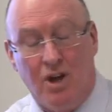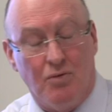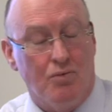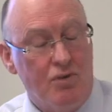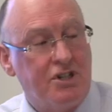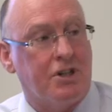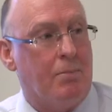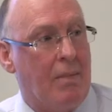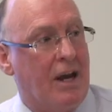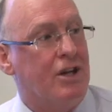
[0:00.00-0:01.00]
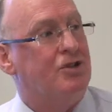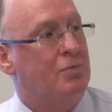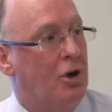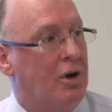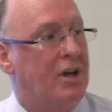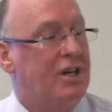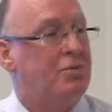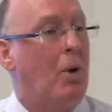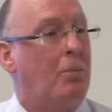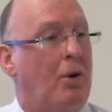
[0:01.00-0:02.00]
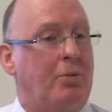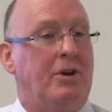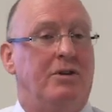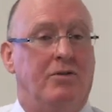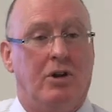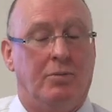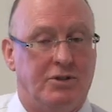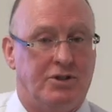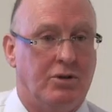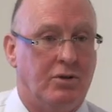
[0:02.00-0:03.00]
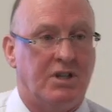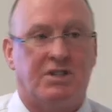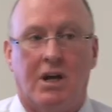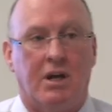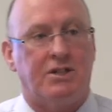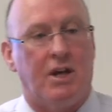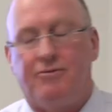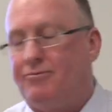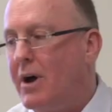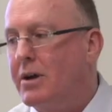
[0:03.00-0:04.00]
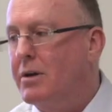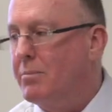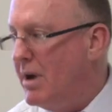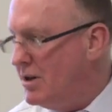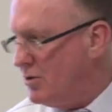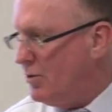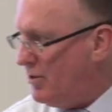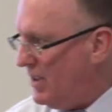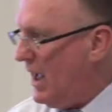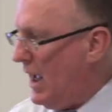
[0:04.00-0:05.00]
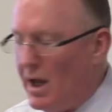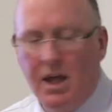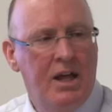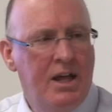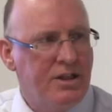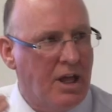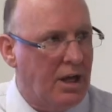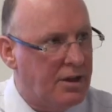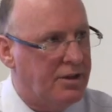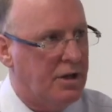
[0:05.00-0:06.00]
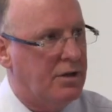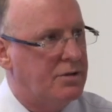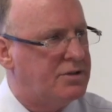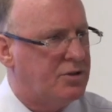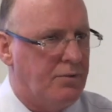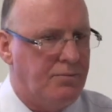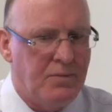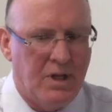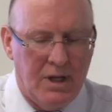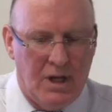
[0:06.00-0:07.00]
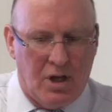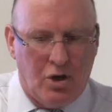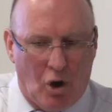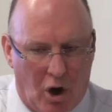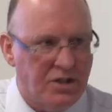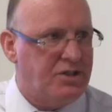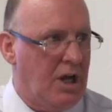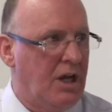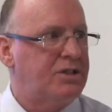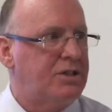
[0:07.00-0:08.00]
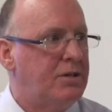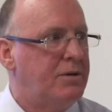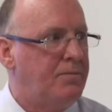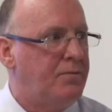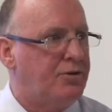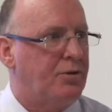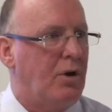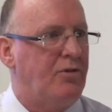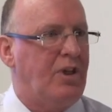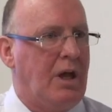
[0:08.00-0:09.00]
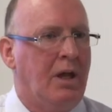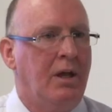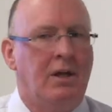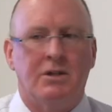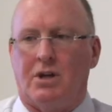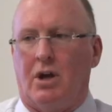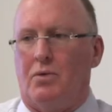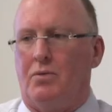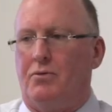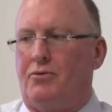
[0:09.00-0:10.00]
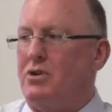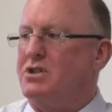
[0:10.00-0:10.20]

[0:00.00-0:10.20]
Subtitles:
And risk management is what property developers do. It's our fundamental thing that sort of guides us through everything. So, for